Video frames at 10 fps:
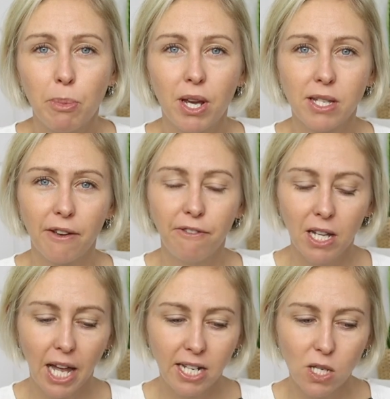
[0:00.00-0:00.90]
because I
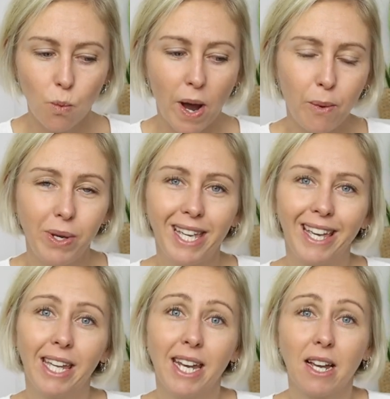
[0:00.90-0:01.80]
feel like it's a way we can
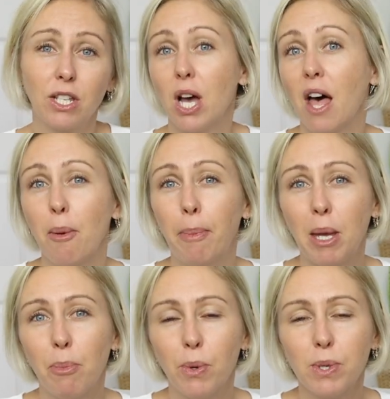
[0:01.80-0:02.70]
connect to other
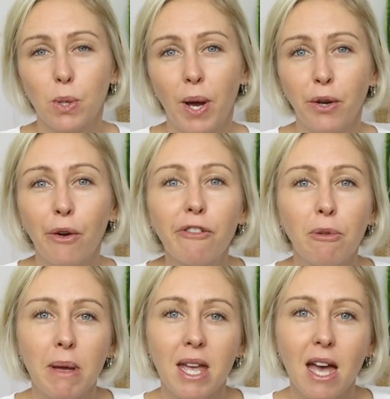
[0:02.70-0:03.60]
people. So I know
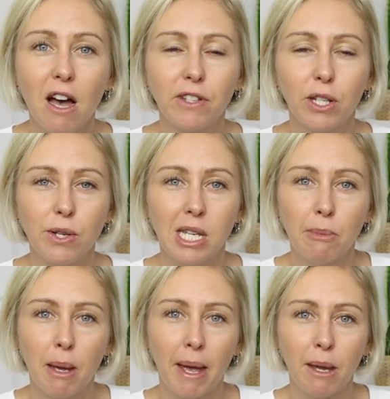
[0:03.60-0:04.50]
for me, after losing
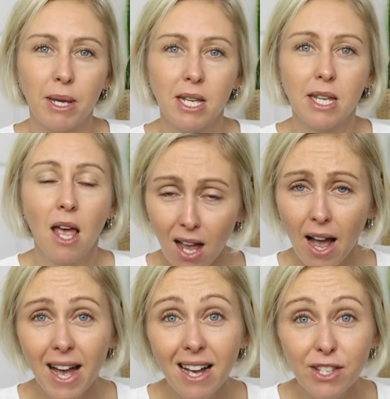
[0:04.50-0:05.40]
my babies,
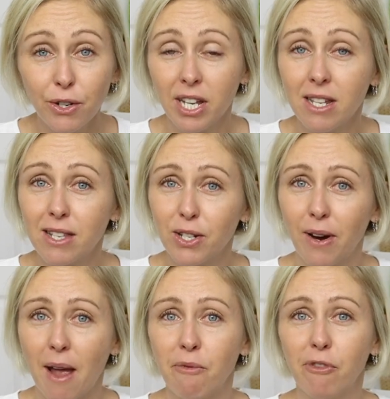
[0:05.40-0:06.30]
I asked on
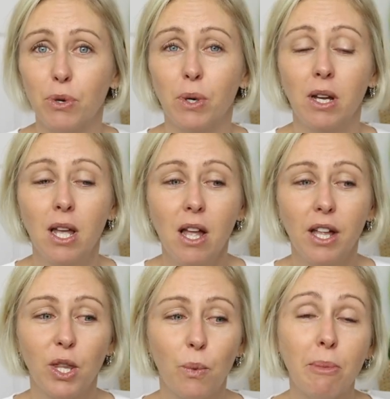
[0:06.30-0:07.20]
Instagram for
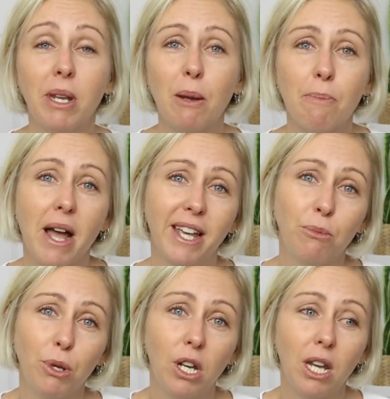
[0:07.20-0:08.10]
the women in my
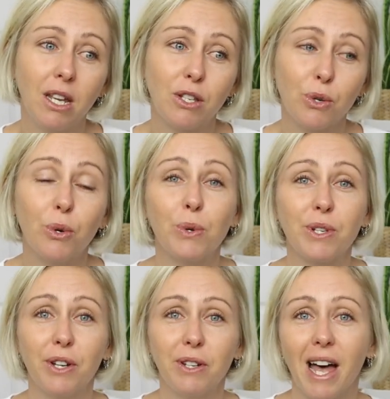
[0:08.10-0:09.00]
community to
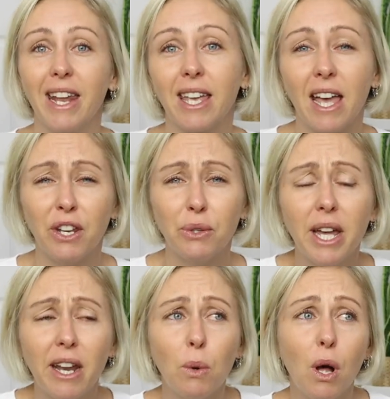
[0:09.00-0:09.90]
also light a candle.
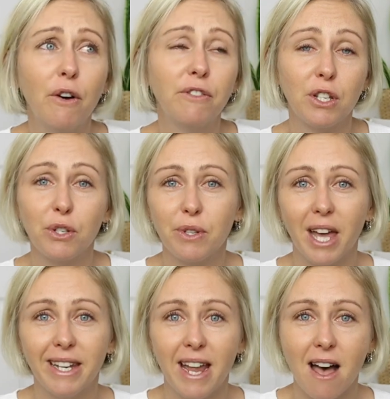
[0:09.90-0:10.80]
And I will often do
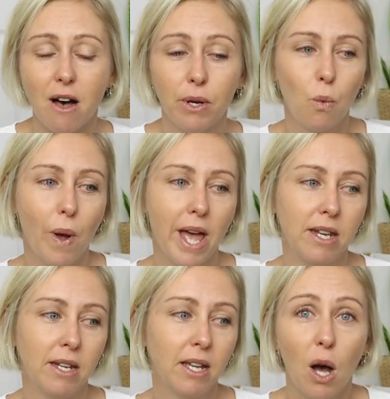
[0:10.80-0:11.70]
that now
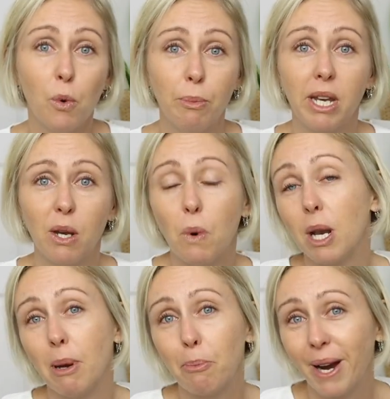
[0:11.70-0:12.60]
when a woman in
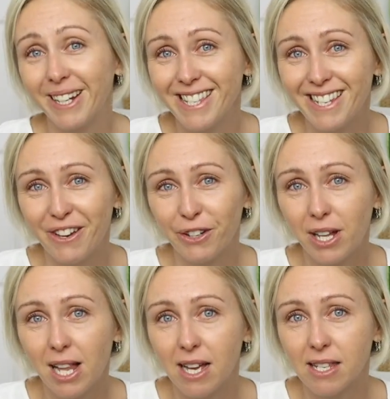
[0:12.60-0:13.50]
one of my pregnancy yoga
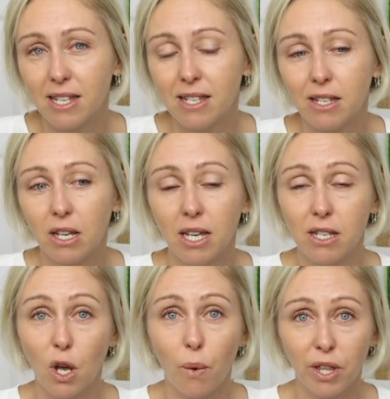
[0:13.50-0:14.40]
classes
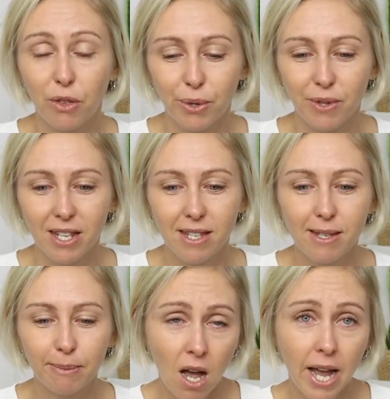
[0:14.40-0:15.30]
is going through
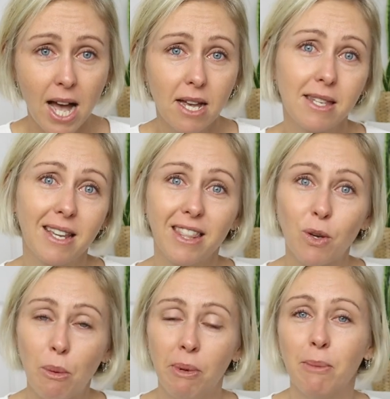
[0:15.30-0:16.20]
this. I ask
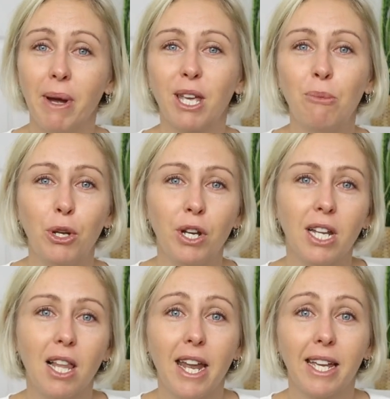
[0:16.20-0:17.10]
the women in my
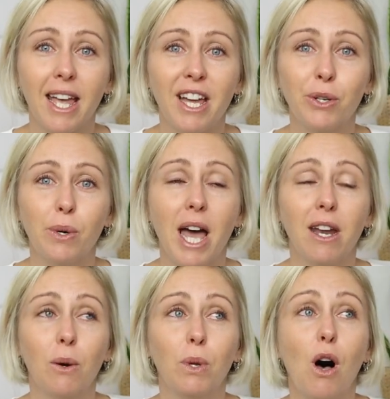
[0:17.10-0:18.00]
community to light a candle,
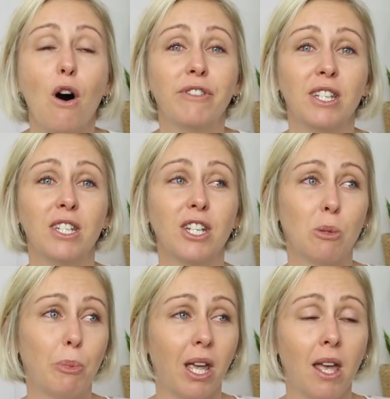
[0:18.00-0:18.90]
and I will often
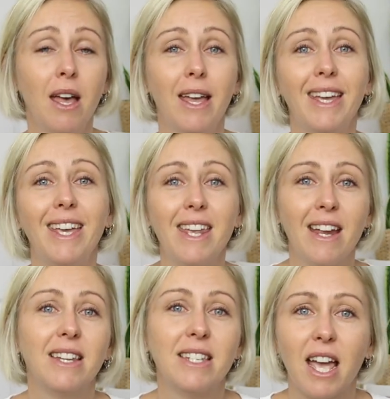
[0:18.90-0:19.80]
just be
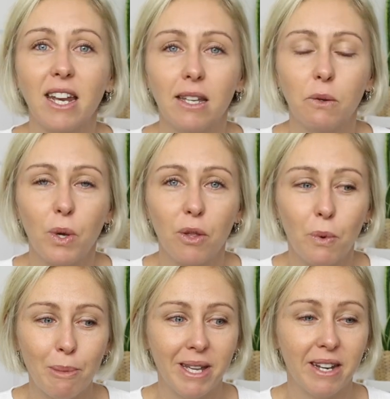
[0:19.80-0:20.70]
inundated with
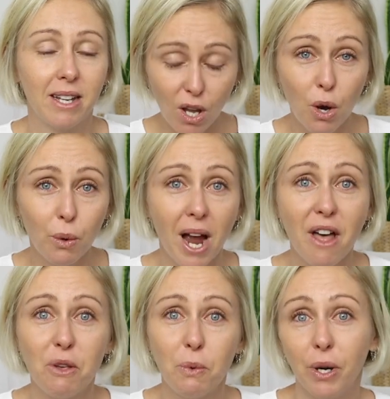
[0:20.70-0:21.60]
women
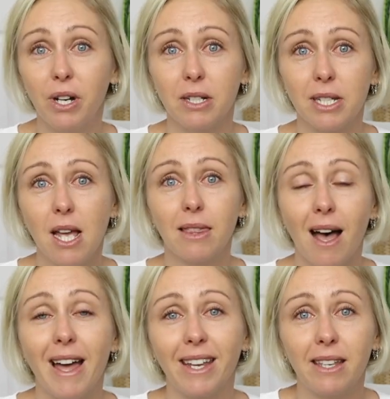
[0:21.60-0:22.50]
around the world
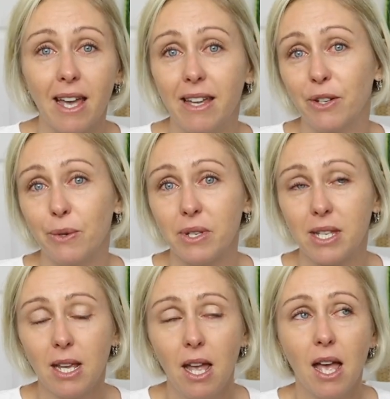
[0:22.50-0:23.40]
lighting candles